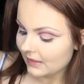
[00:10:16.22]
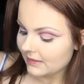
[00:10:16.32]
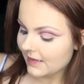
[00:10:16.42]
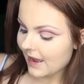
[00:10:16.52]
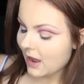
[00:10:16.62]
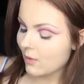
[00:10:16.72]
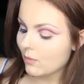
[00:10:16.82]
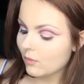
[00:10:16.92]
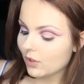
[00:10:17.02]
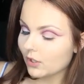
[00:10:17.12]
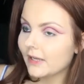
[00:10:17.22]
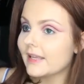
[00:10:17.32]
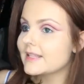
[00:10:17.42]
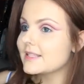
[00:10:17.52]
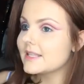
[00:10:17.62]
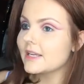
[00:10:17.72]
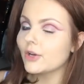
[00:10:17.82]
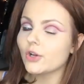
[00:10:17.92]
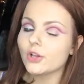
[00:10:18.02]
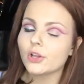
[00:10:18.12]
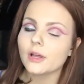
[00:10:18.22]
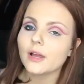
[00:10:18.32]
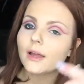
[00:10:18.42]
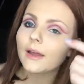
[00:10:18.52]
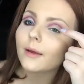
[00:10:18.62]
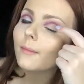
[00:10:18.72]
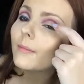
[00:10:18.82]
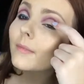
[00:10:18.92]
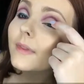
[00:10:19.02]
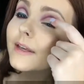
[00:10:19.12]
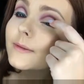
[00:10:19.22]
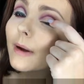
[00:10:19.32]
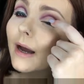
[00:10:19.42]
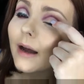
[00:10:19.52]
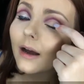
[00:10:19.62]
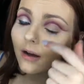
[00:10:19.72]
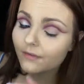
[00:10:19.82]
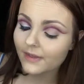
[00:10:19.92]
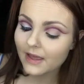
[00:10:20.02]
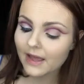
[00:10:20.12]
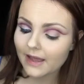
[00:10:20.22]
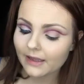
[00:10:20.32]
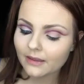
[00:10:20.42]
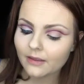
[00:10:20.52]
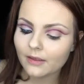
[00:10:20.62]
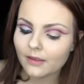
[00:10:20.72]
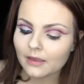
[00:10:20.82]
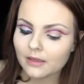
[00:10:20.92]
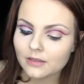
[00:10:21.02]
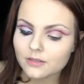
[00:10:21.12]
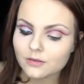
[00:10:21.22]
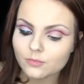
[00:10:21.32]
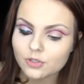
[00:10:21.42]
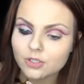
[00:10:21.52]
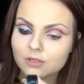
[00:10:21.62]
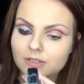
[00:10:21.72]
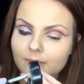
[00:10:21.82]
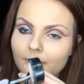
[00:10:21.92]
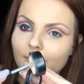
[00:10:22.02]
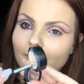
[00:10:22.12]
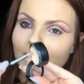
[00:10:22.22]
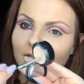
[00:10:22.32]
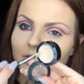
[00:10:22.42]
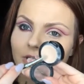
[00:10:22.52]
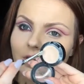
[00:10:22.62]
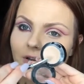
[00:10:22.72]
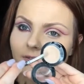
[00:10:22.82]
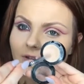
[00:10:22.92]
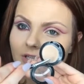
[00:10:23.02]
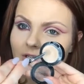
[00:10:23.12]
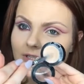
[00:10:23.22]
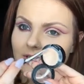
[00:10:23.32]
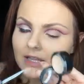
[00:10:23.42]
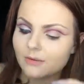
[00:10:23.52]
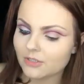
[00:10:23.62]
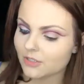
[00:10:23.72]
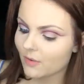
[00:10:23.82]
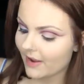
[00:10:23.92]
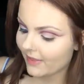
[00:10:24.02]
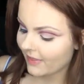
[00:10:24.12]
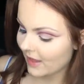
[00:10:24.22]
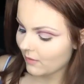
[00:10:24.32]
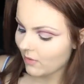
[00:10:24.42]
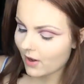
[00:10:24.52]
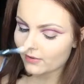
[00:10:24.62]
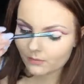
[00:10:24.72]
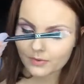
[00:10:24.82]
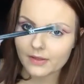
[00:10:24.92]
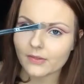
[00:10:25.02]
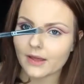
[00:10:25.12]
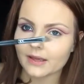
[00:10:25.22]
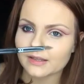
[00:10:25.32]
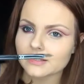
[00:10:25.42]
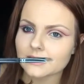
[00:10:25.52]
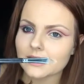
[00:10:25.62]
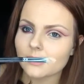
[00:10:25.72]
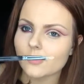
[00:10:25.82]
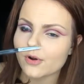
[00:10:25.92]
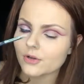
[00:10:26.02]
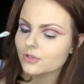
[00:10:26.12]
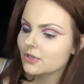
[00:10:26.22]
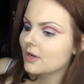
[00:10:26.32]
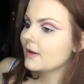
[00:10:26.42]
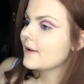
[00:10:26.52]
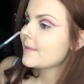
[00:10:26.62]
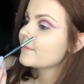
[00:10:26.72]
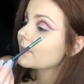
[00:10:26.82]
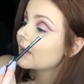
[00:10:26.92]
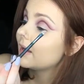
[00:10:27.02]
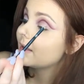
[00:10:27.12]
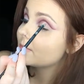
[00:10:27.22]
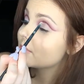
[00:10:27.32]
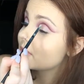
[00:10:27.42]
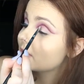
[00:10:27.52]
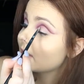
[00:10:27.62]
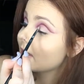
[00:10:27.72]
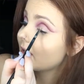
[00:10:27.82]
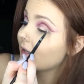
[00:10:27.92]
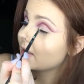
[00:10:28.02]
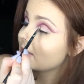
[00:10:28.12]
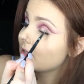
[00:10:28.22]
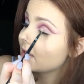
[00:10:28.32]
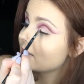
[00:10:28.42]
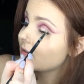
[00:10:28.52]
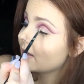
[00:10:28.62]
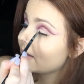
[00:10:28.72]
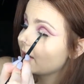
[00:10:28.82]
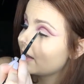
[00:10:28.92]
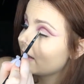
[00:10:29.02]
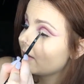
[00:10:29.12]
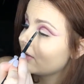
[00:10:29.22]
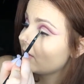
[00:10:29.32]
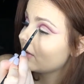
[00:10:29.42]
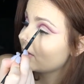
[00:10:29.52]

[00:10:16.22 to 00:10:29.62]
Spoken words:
Now we're going to conceal this part of the eye. So I'm just using MAC Studio Finish Concealer, which is quite a thick one, with a concealer brush. And I'm just going to literally jog that all